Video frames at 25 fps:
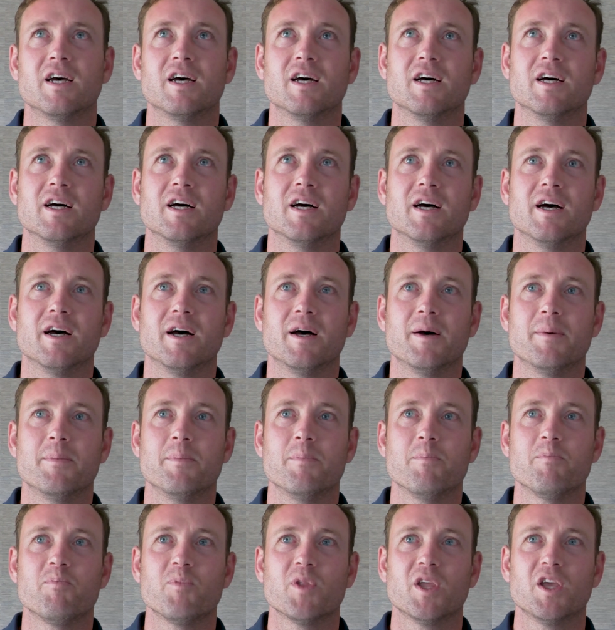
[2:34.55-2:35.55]

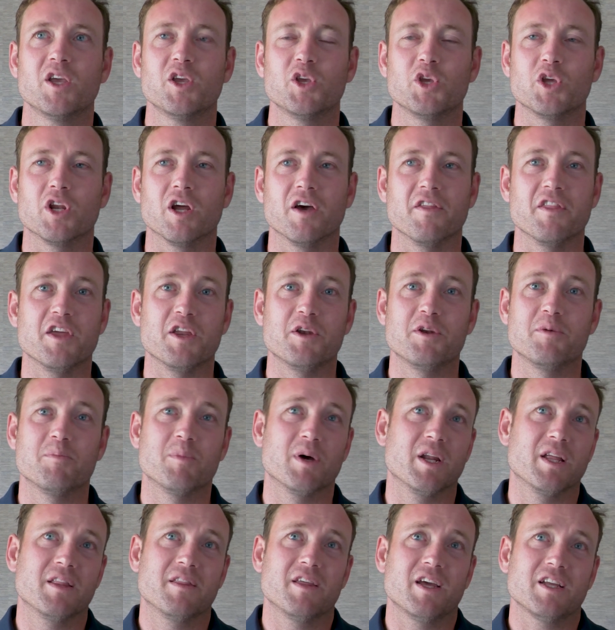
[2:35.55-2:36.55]

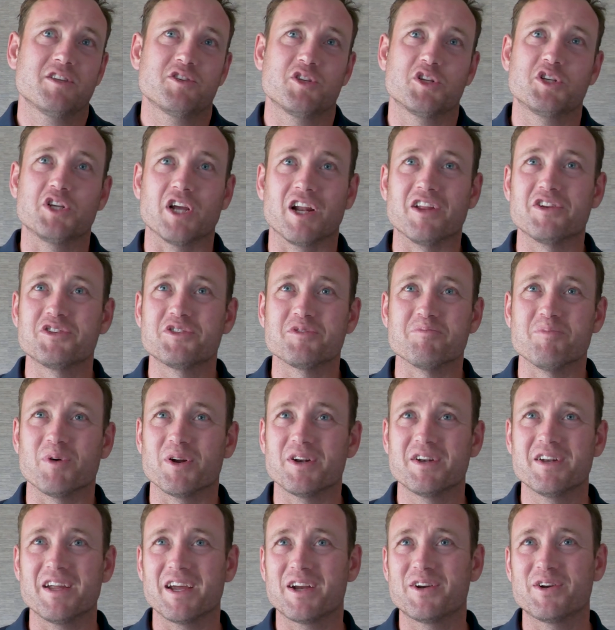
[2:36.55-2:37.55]
But that's the challenge of
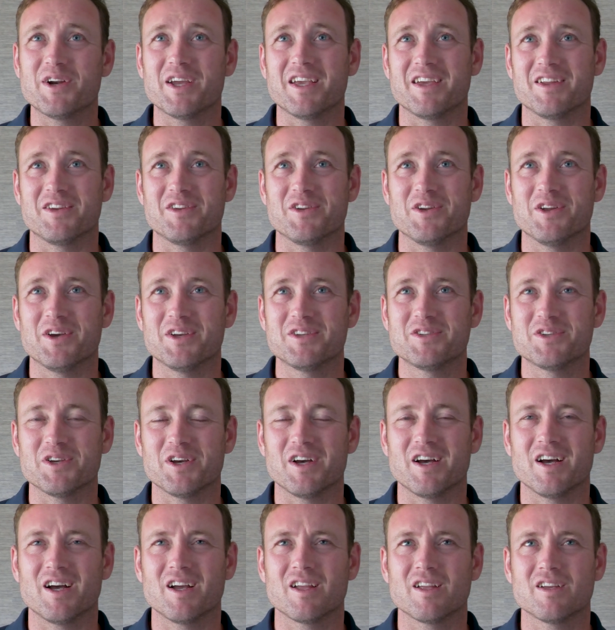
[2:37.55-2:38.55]
modern day cricket.
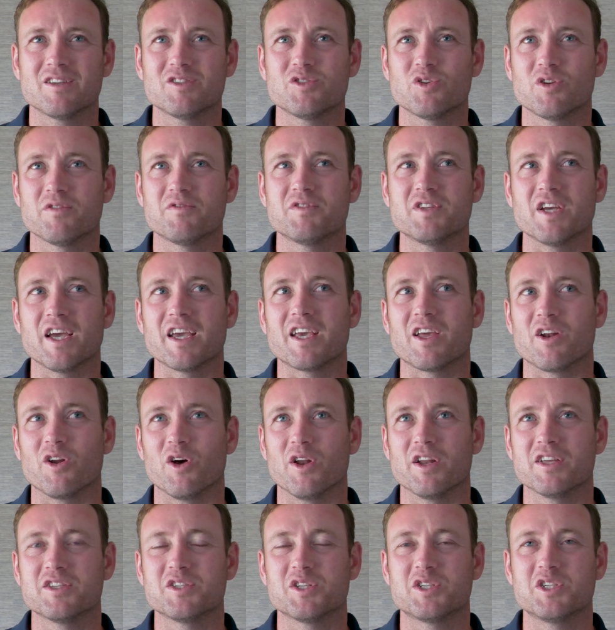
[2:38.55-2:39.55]
So I sort of take it
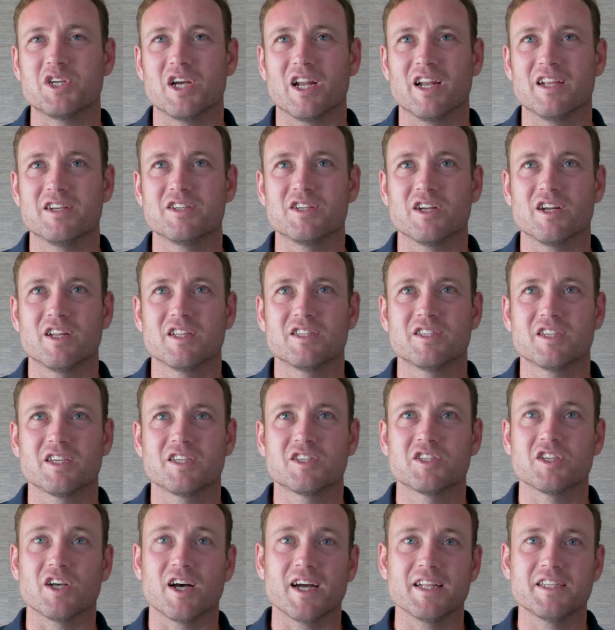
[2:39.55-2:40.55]
on as a challenge, and it's
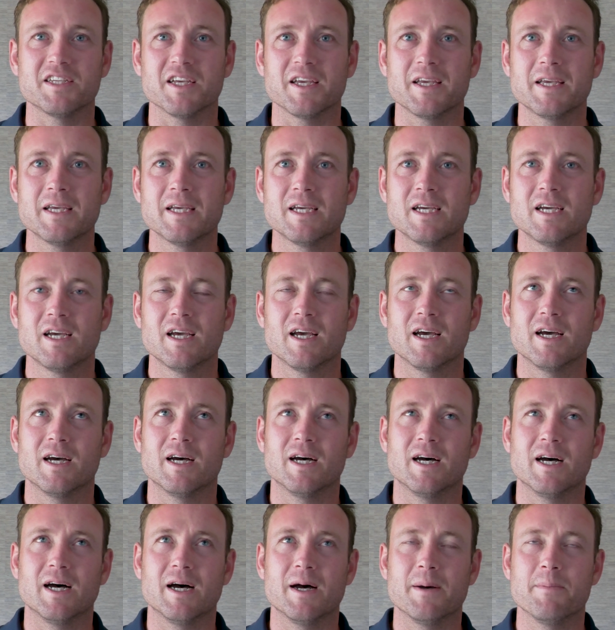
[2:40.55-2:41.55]
exciting.
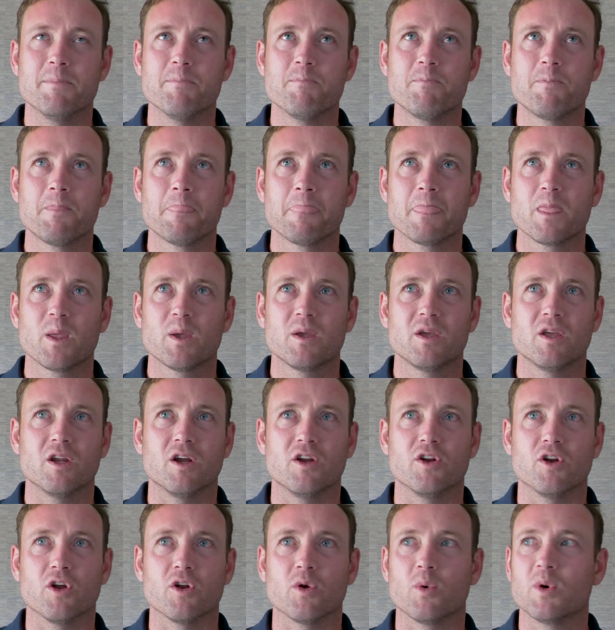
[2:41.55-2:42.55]

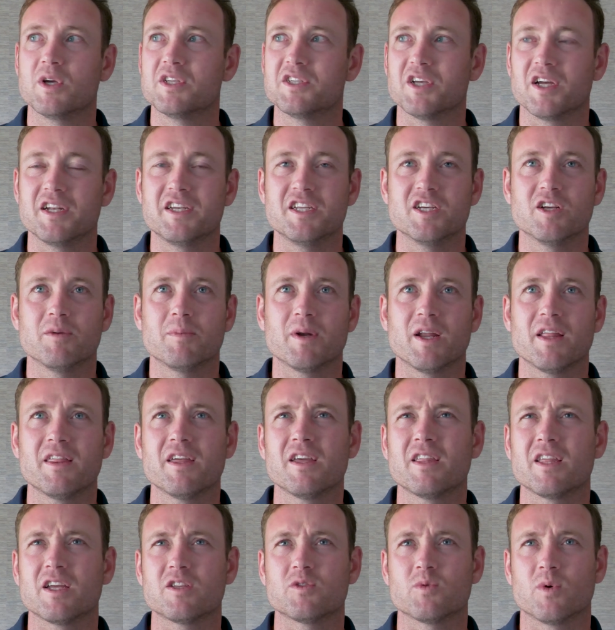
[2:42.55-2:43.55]
Not always ideal, but I
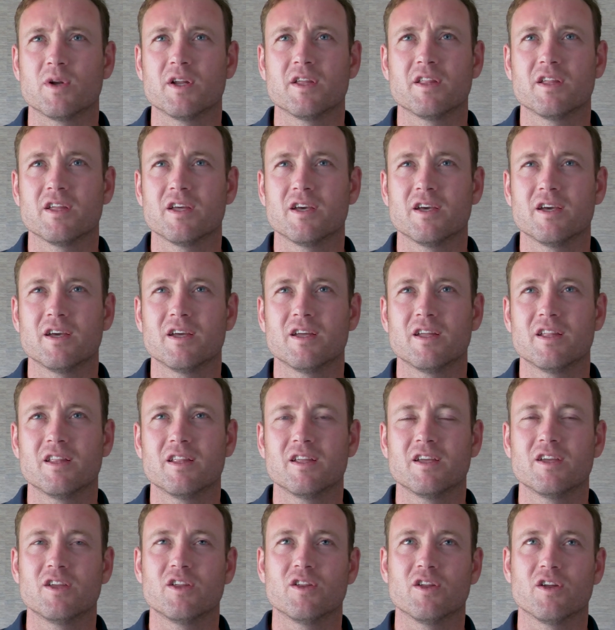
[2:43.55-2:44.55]
think that's one of the
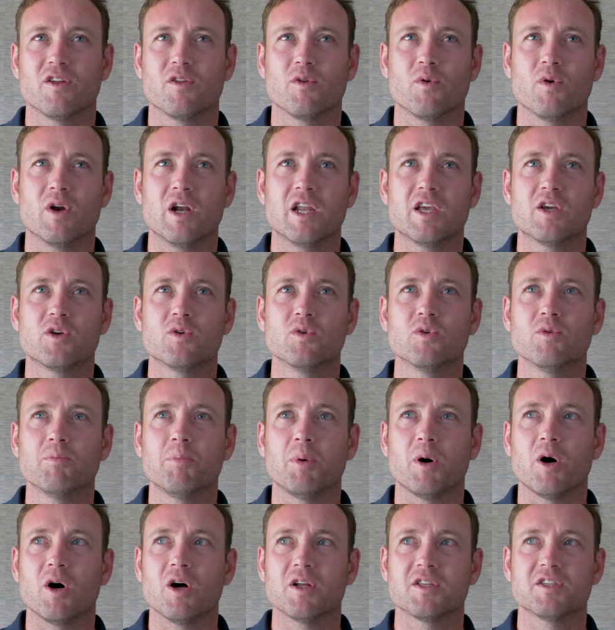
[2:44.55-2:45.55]
the really cool
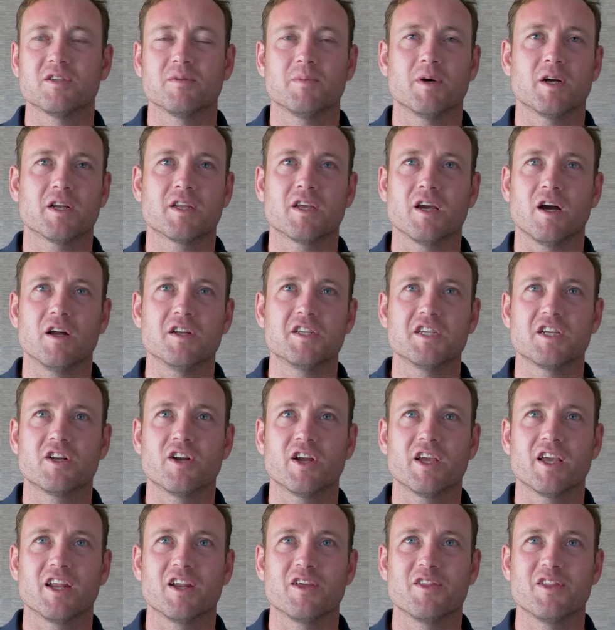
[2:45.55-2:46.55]
parts about county
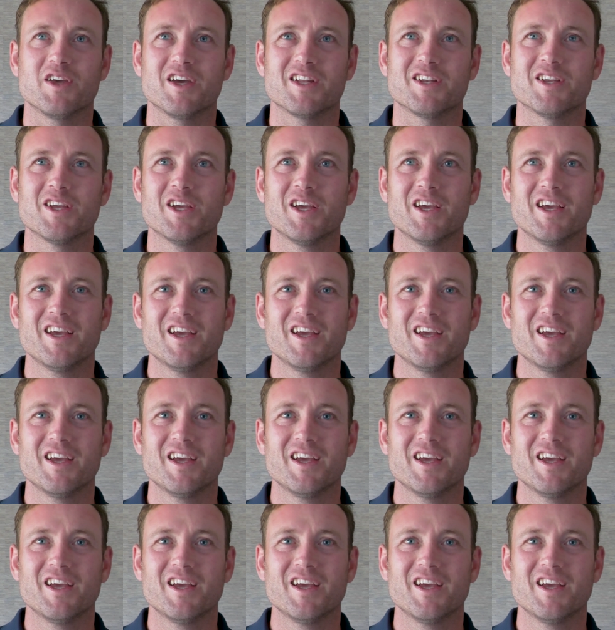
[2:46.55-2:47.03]
cricket, and the